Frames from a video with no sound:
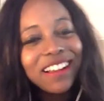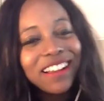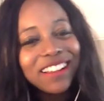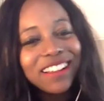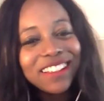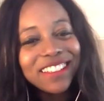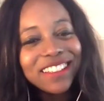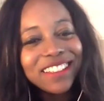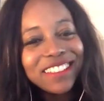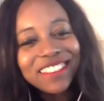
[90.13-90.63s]

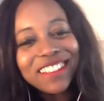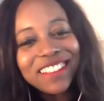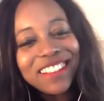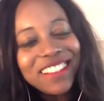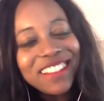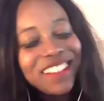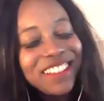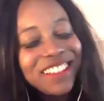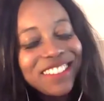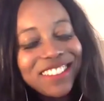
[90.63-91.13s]
And
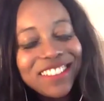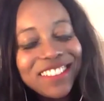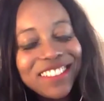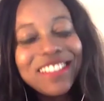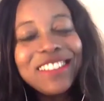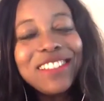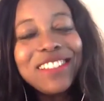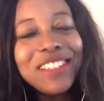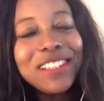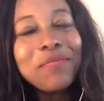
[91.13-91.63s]

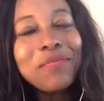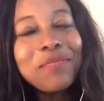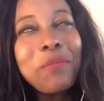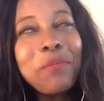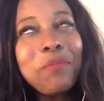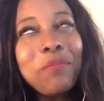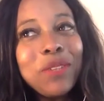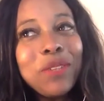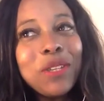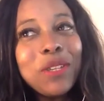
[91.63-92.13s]
she's
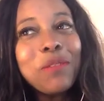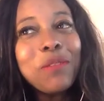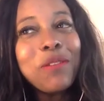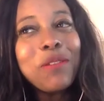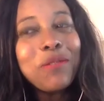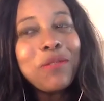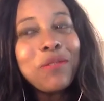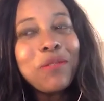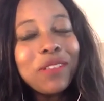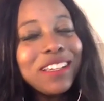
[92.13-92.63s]
she's been
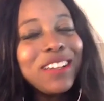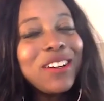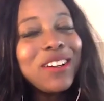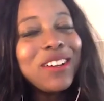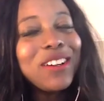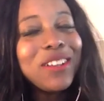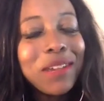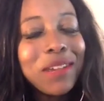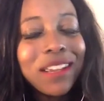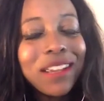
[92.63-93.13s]
really
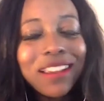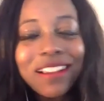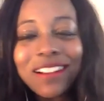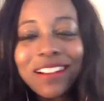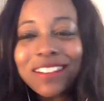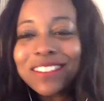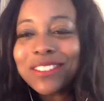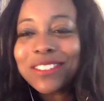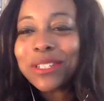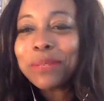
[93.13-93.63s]
good at
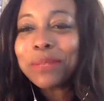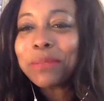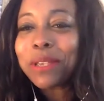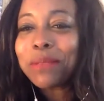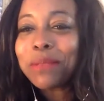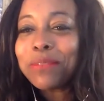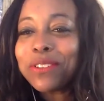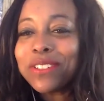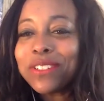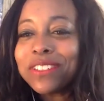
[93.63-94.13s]
making dreams
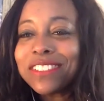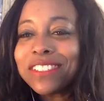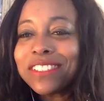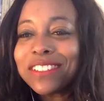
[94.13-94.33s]
come true.